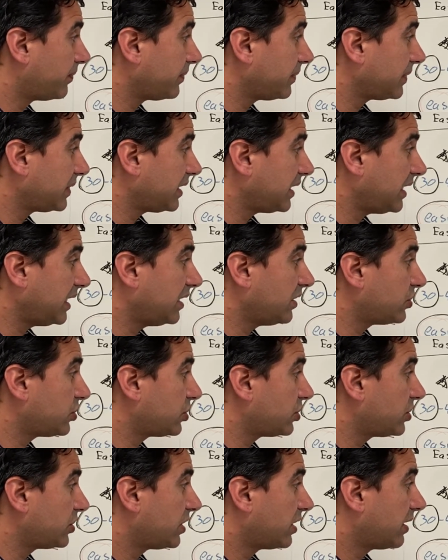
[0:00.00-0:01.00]
each
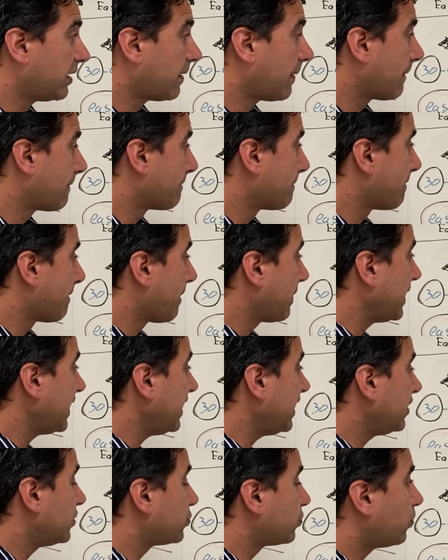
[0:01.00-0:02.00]

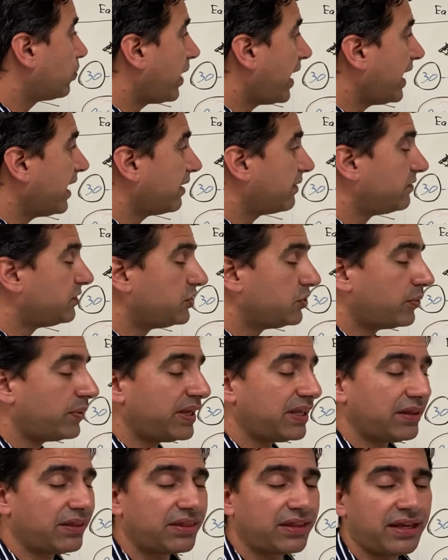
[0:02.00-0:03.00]
way of doing
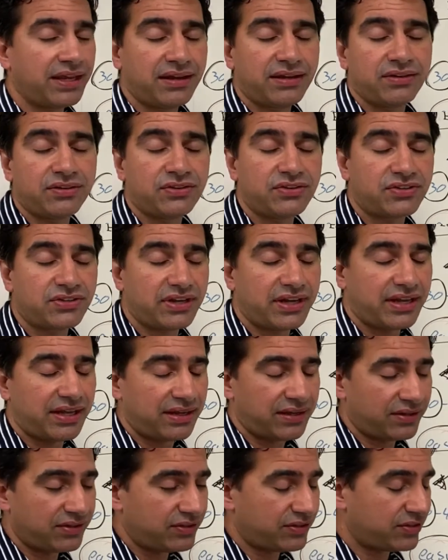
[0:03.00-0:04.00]
things
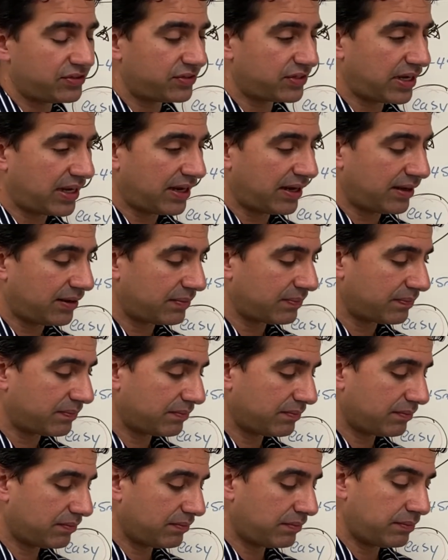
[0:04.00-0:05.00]
is
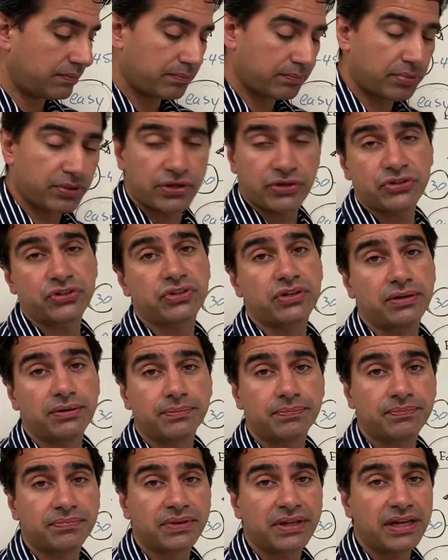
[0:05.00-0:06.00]
personal
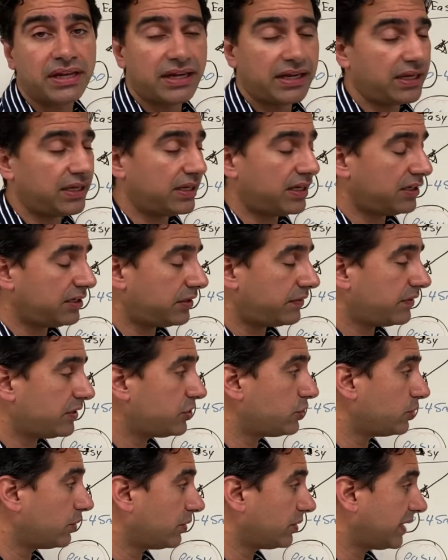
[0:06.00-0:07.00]
and
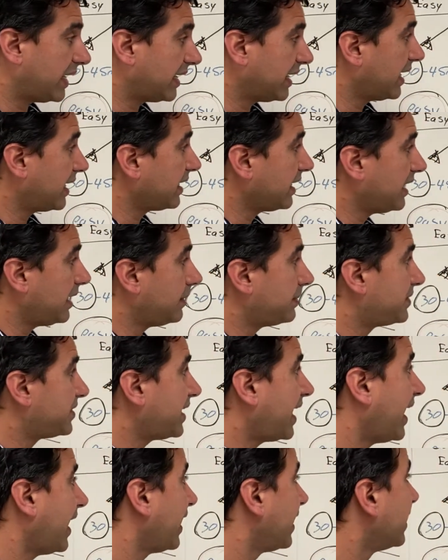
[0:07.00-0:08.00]
individual, like I keep
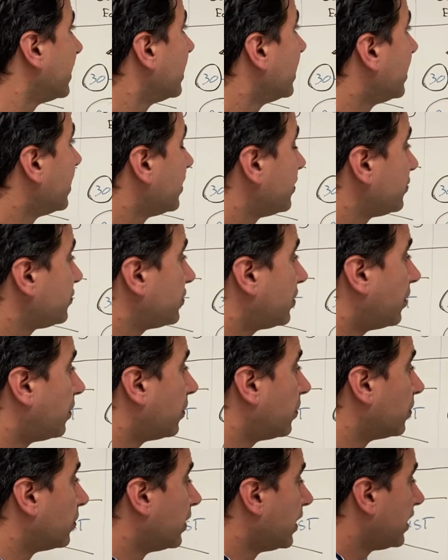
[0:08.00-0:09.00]
saying.
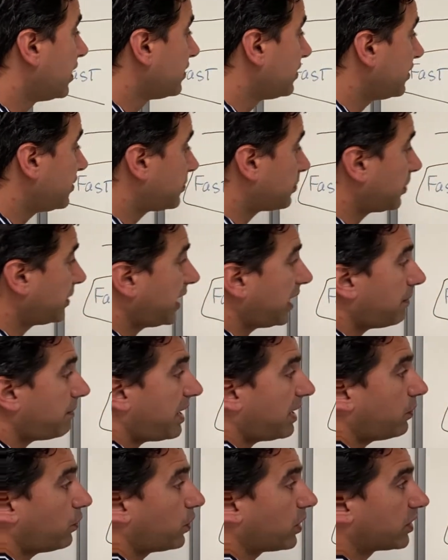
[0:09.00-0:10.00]
So this plan may
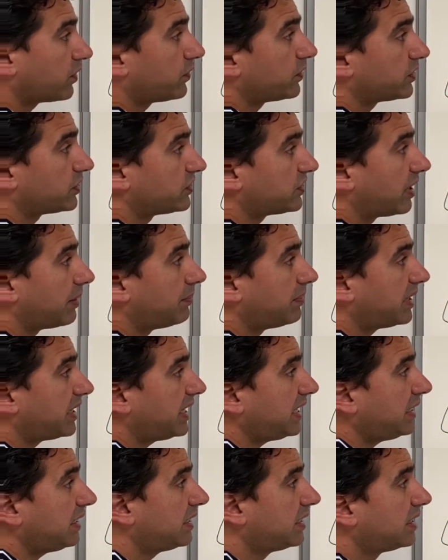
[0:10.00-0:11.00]
work for
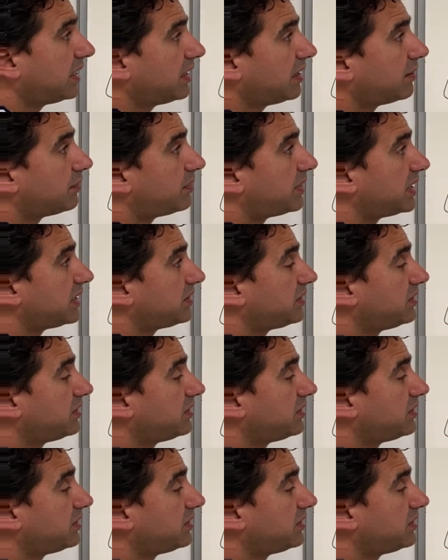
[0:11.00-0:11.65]
somebody, but